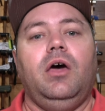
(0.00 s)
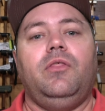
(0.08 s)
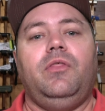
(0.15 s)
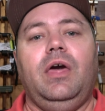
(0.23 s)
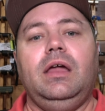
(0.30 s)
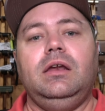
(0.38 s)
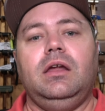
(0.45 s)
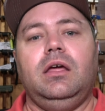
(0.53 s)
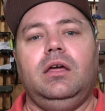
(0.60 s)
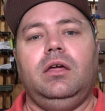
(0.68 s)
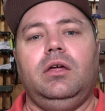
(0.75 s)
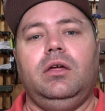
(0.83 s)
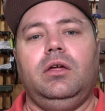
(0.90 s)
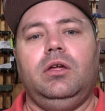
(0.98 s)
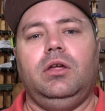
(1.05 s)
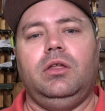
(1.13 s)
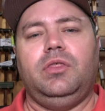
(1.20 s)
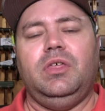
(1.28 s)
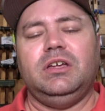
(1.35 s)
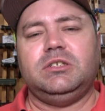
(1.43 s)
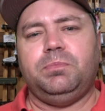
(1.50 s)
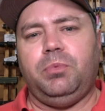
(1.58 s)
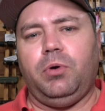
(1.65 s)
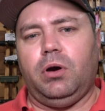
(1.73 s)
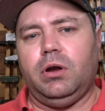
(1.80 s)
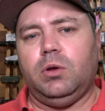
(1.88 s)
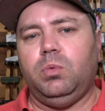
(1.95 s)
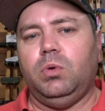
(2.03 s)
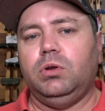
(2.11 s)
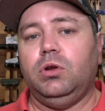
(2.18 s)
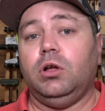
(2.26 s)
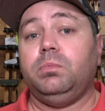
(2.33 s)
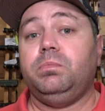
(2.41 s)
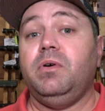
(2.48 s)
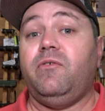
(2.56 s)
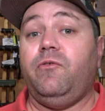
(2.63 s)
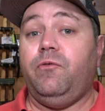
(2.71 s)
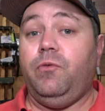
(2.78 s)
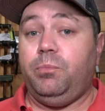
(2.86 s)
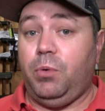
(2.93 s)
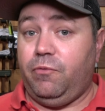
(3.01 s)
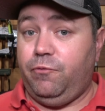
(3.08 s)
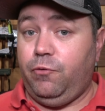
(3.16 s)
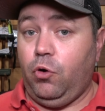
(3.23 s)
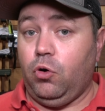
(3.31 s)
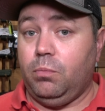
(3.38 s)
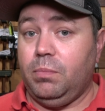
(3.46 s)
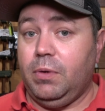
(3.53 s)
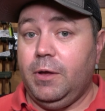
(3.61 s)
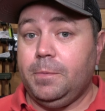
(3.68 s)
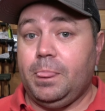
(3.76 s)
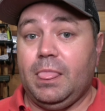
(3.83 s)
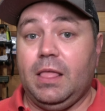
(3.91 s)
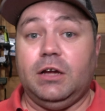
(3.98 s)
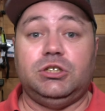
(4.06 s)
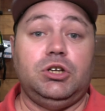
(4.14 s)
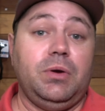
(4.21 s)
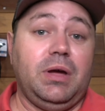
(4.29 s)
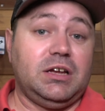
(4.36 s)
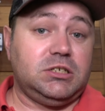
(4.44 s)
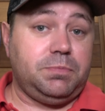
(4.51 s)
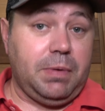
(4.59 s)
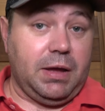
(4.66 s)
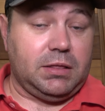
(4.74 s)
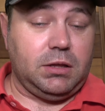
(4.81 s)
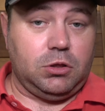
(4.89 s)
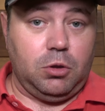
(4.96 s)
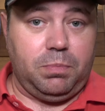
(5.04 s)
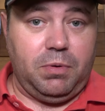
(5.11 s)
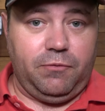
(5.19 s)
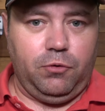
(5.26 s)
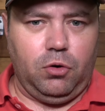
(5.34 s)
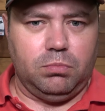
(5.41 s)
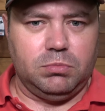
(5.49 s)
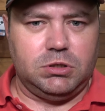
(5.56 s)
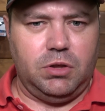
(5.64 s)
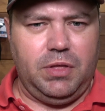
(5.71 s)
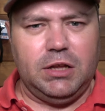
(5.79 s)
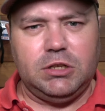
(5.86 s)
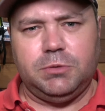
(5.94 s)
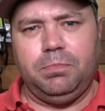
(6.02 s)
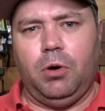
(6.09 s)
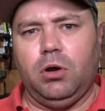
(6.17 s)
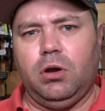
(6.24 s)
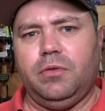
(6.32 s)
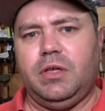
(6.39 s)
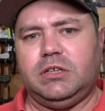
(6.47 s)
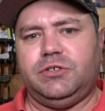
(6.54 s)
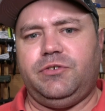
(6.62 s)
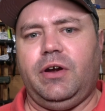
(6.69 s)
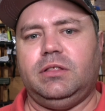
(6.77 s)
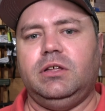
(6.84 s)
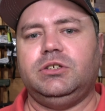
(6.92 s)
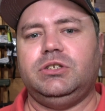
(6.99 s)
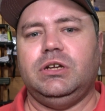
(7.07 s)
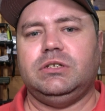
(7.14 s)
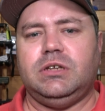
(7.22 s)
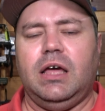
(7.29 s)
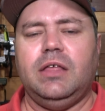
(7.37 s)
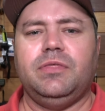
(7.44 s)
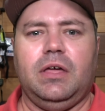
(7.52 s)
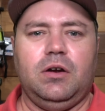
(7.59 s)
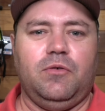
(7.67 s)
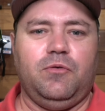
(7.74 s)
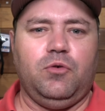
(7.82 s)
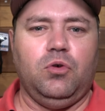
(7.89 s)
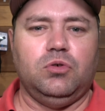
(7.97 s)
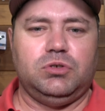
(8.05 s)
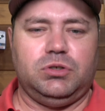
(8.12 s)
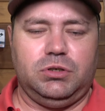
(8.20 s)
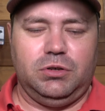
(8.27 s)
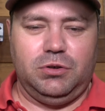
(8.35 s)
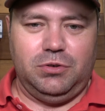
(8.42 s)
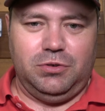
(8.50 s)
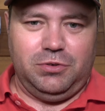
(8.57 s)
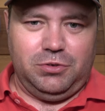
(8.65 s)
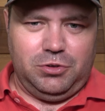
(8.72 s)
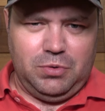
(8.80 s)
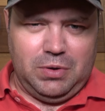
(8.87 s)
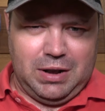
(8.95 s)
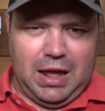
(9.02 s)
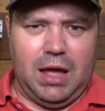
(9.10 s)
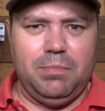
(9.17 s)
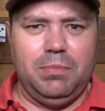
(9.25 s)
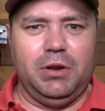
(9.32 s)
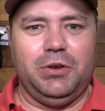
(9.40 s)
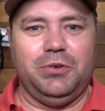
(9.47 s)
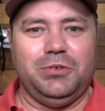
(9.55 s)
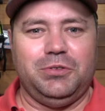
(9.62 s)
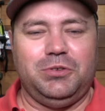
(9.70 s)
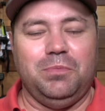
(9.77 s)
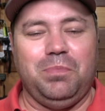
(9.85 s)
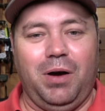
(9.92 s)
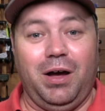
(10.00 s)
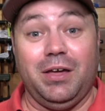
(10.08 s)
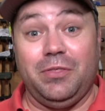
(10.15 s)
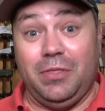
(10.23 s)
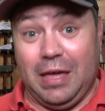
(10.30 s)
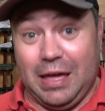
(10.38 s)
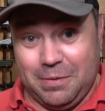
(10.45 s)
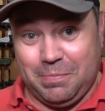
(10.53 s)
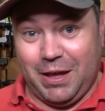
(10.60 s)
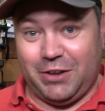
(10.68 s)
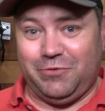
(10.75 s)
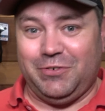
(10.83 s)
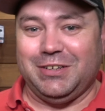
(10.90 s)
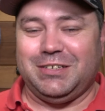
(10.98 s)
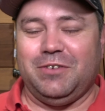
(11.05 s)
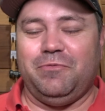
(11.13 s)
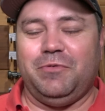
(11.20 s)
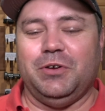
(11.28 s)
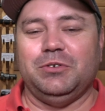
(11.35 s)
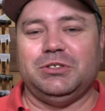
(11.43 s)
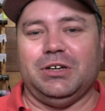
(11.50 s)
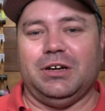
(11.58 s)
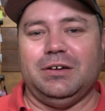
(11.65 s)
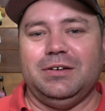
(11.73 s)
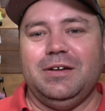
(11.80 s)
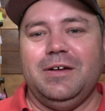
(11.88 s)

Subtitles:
then this product will not perform as you expect it to perform. So that's part of their strategies, and then of course to enable you to buy their batteries in future.